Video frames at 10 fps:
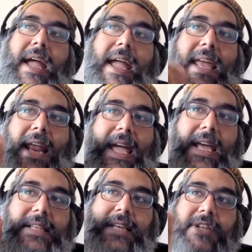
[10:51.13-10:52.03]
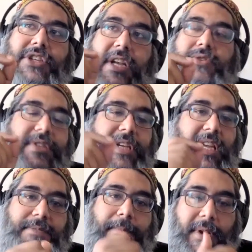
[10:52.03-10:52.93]
And I had such an interesting
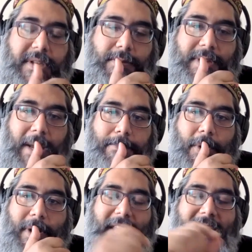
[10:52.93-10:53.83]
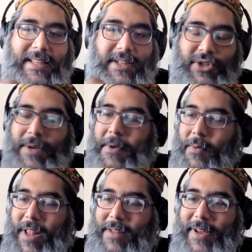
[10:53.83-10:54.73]
experience with that book. And I think this is going to be
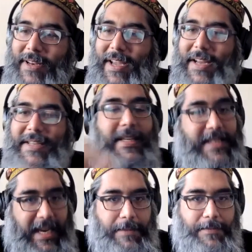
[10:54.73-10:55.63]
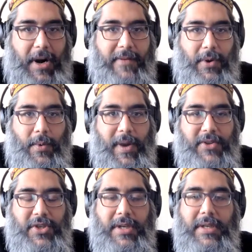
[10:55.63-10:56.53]
relevant to the second part of your
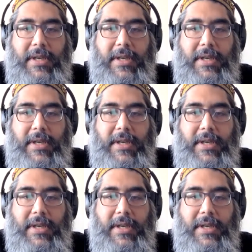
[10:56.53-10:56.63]
question,